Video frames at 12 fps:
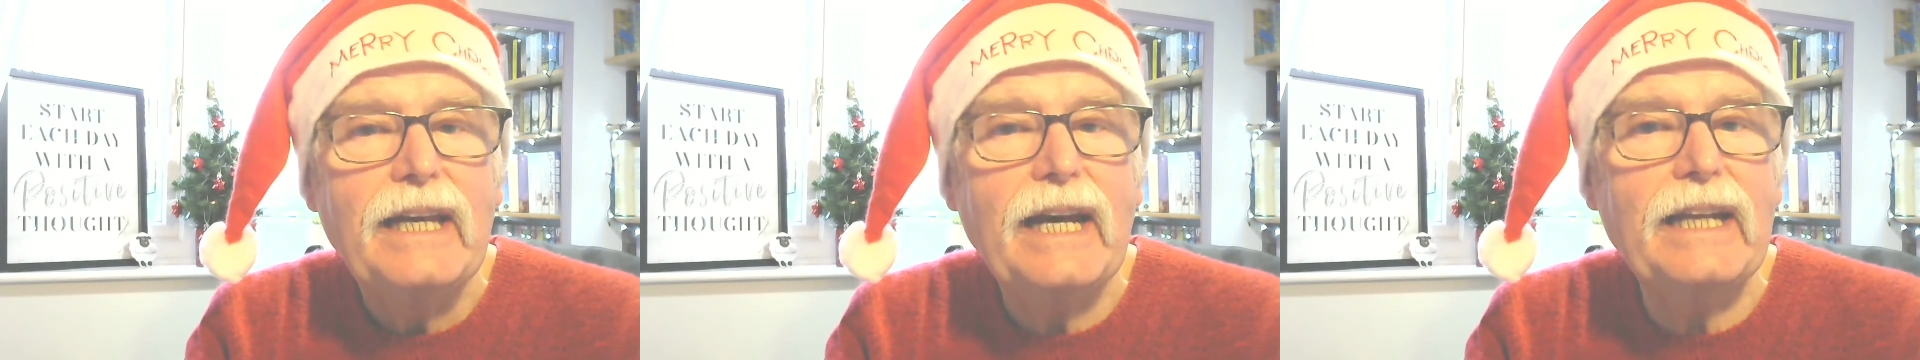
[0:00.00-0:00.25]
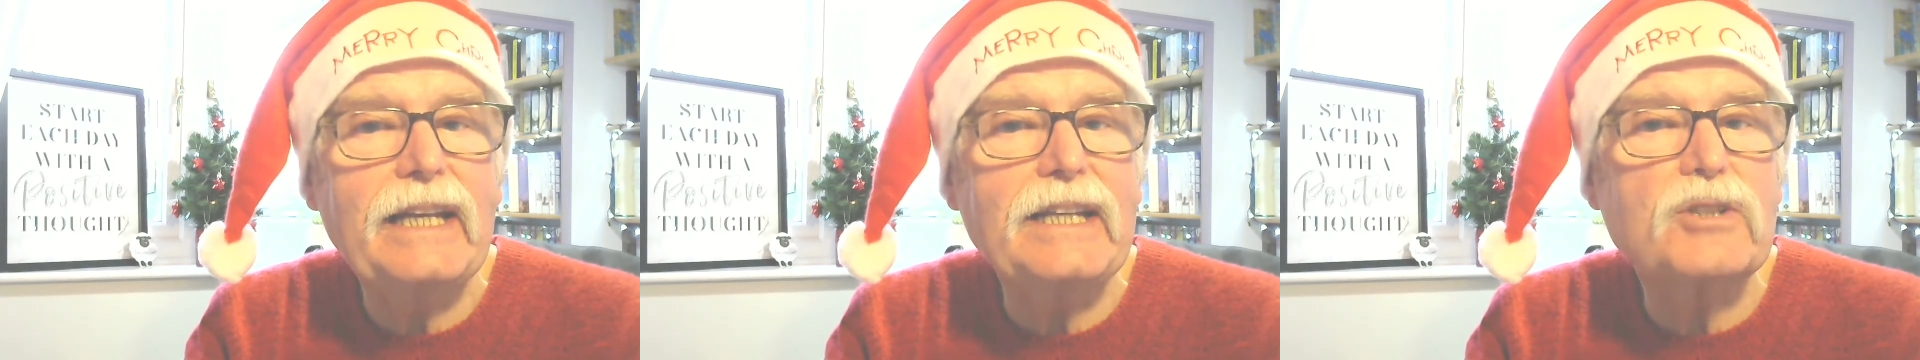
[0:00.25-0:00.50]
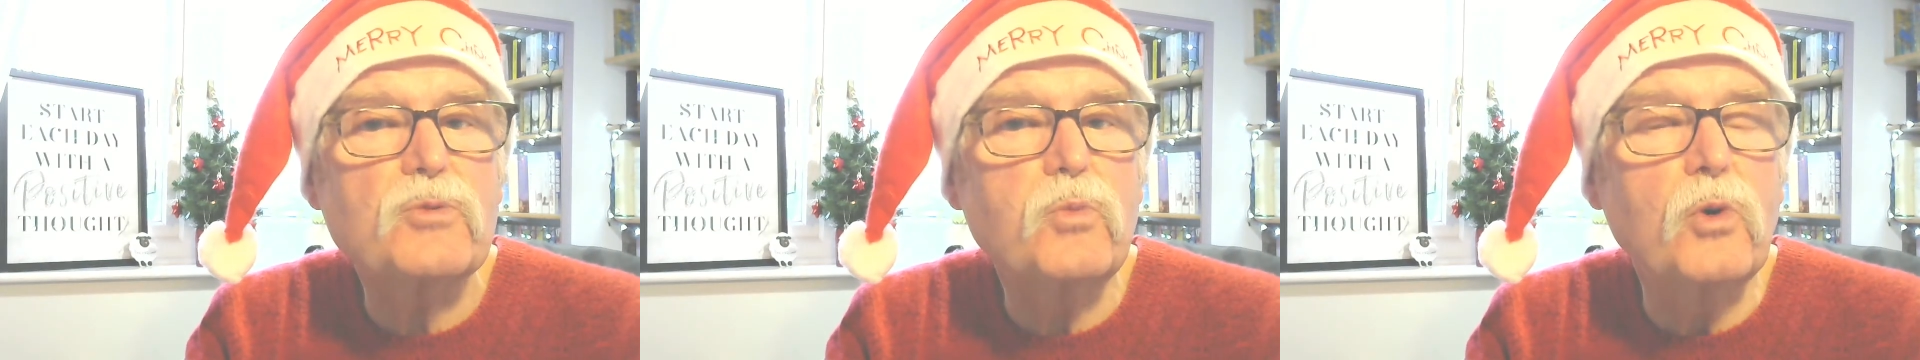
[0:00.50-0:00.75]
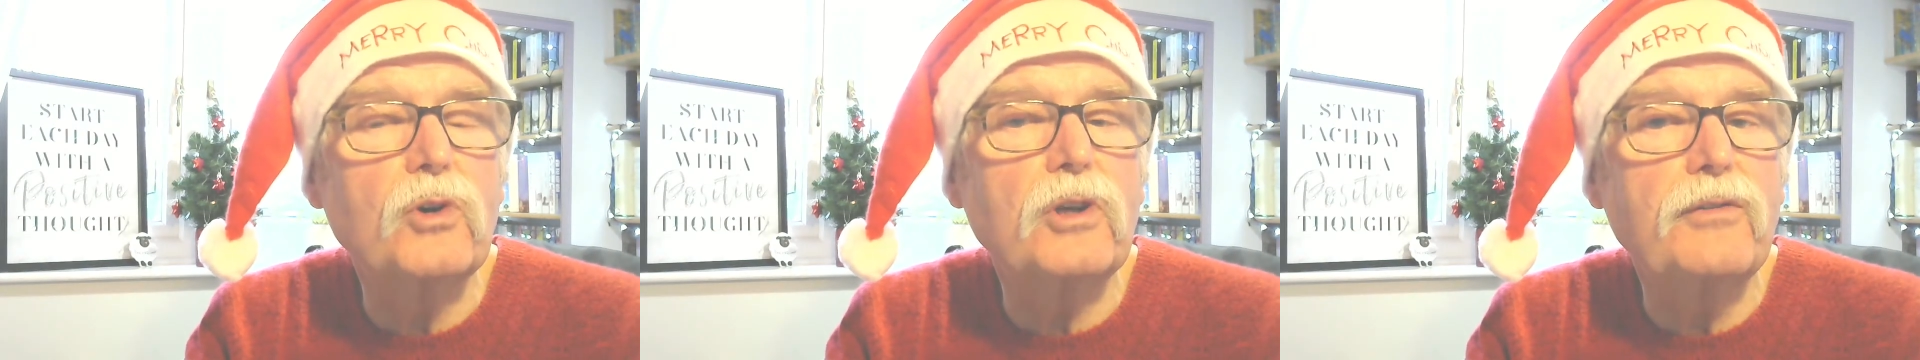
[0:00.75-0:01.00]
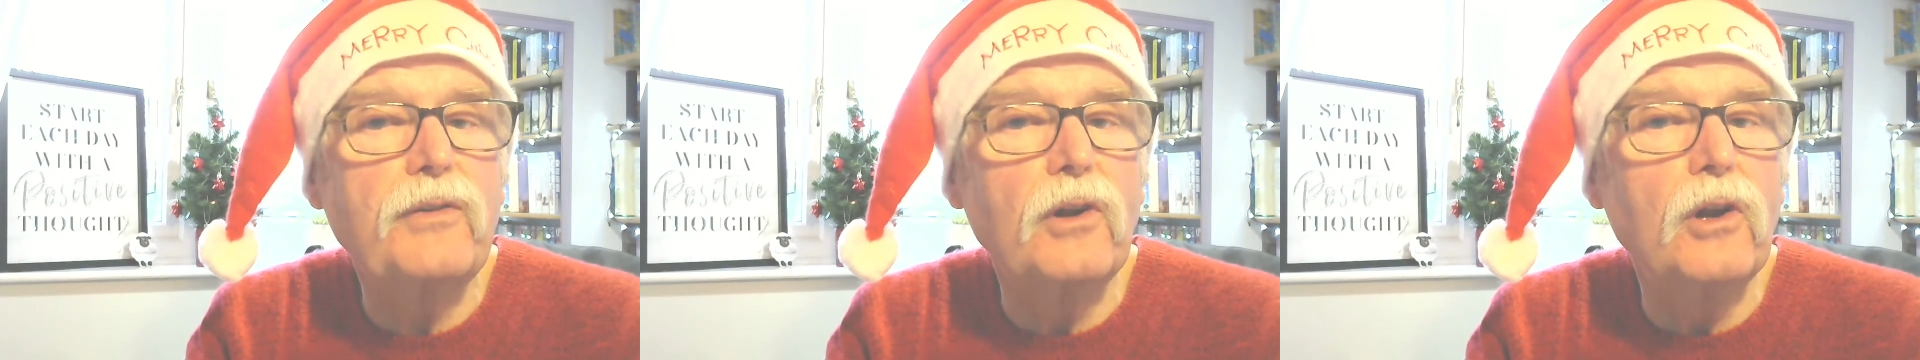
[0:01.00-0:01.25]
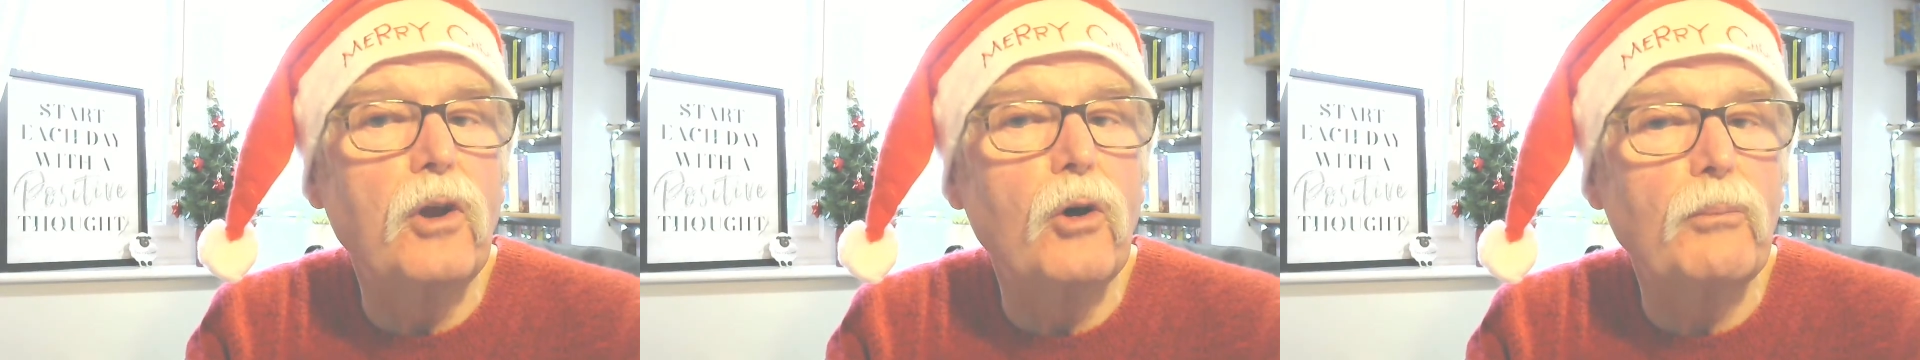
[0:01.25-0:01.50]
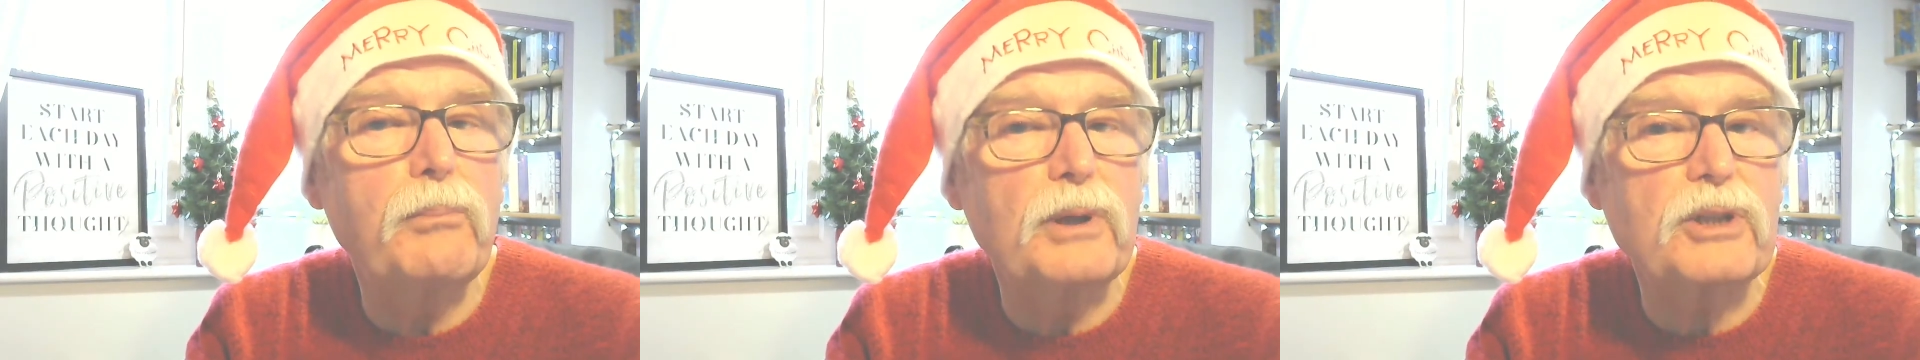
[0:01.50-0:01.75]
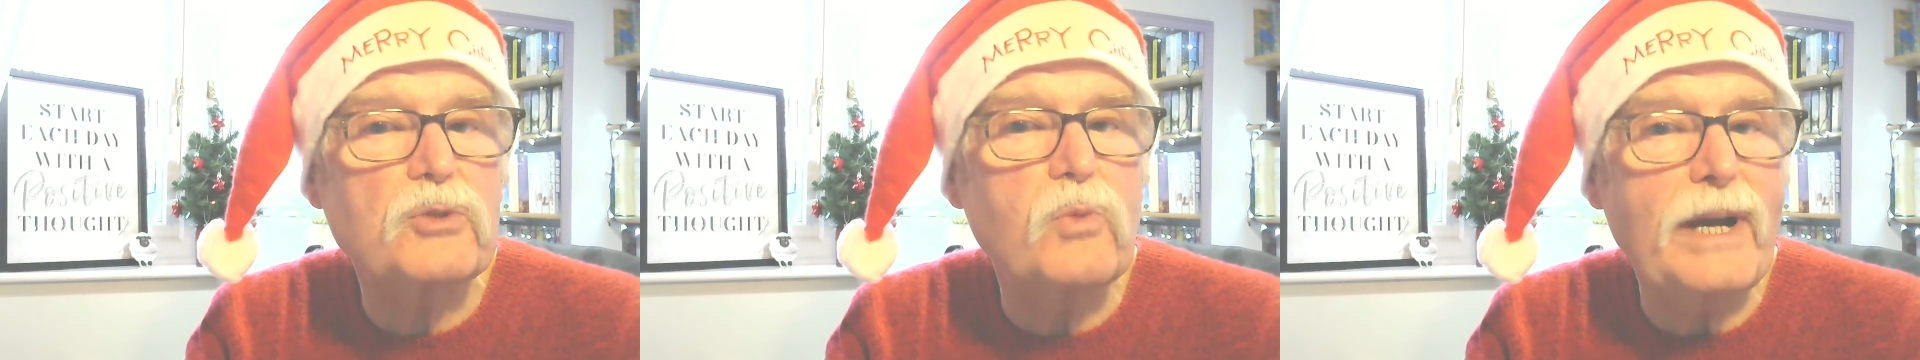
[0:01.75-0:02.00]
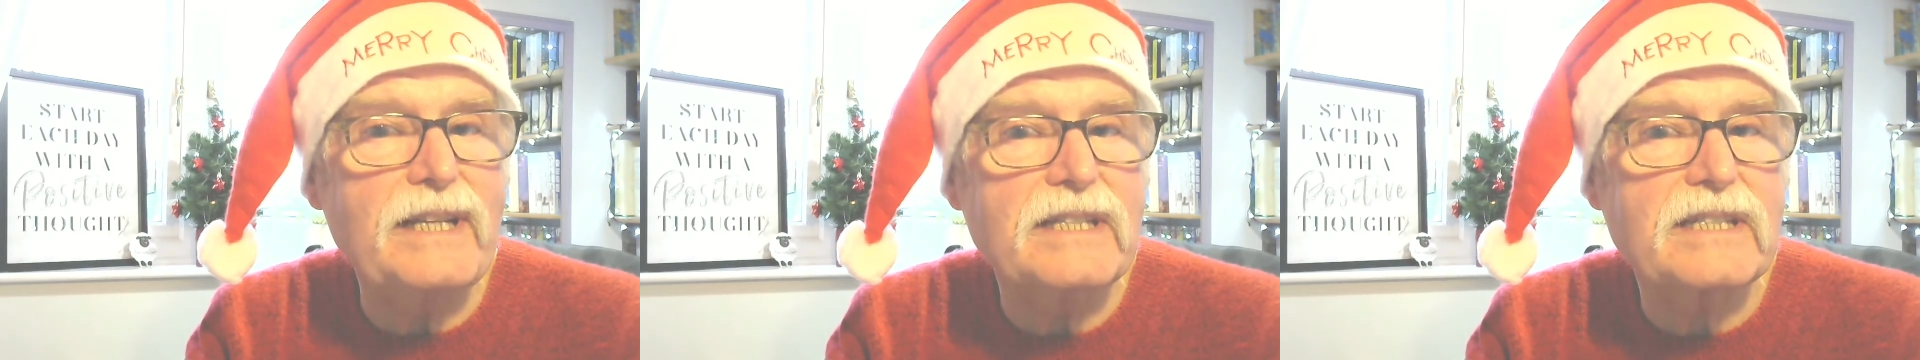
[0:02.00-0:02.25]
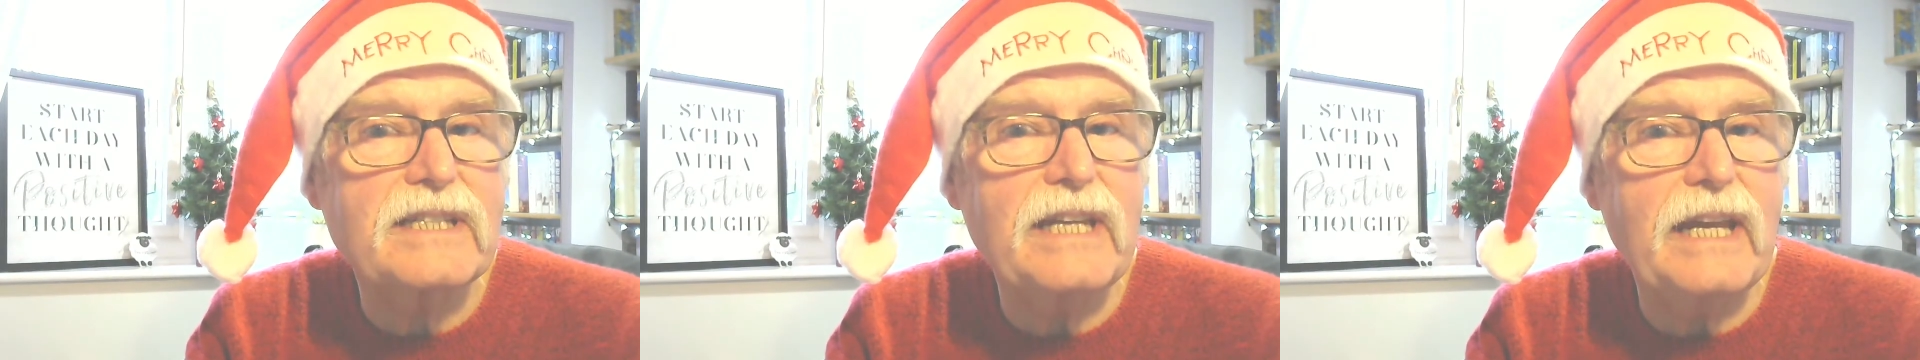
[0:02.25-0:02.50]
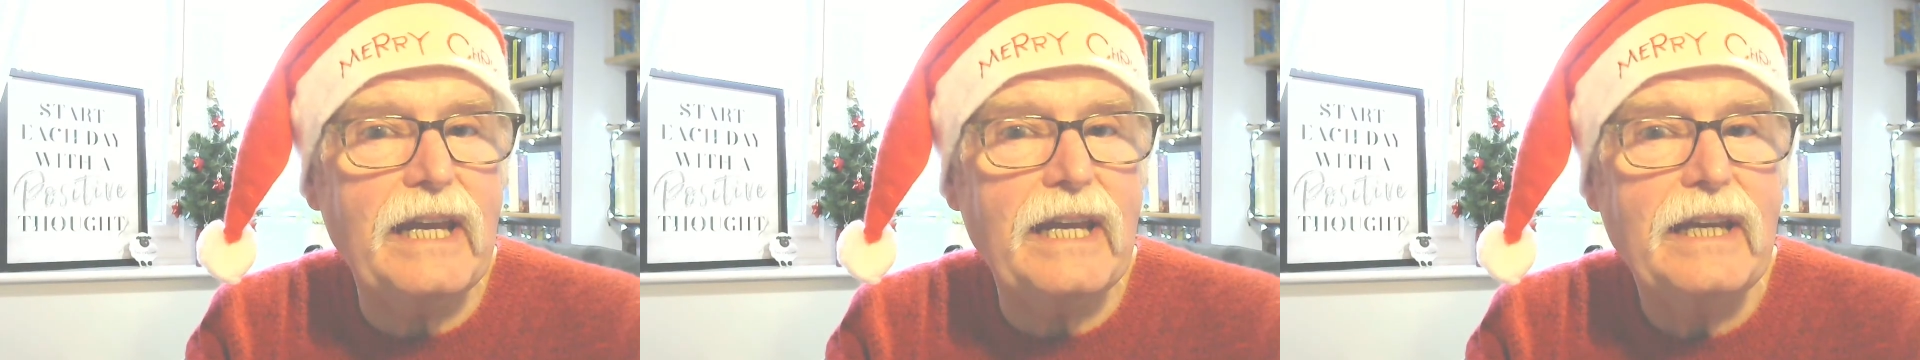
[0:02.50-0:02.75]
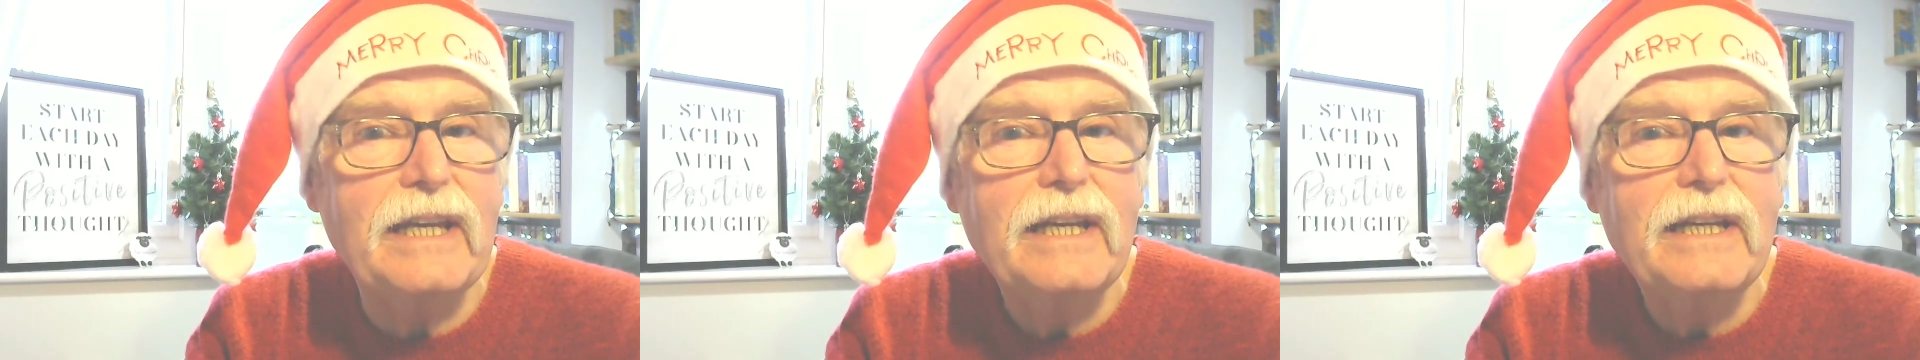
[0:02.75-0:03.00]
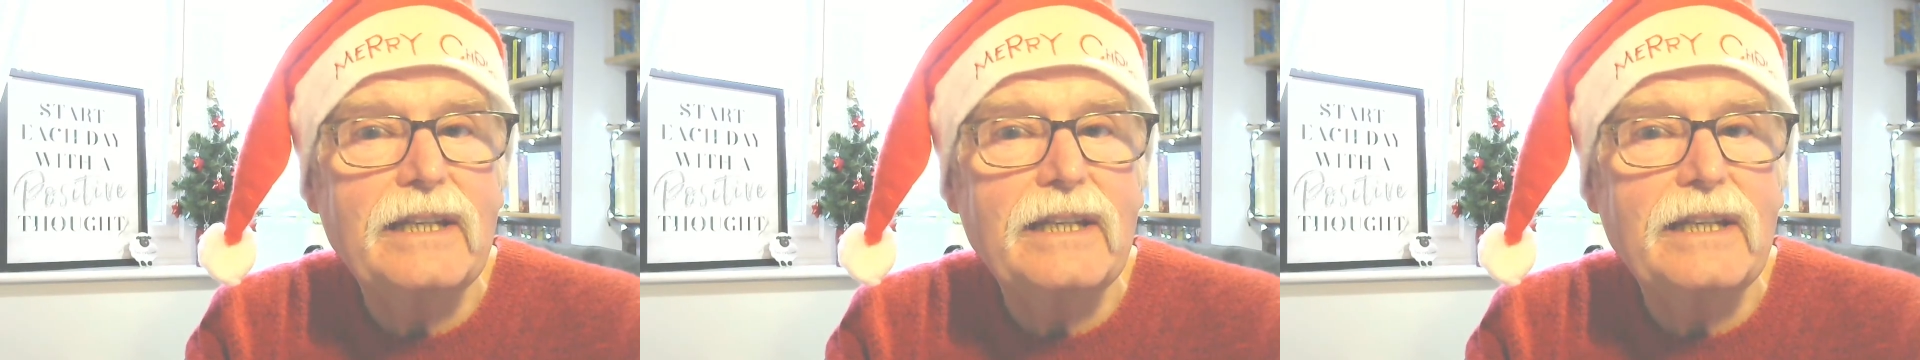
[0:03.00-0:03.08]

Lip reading: And it's wonderful Humpless Wednesday,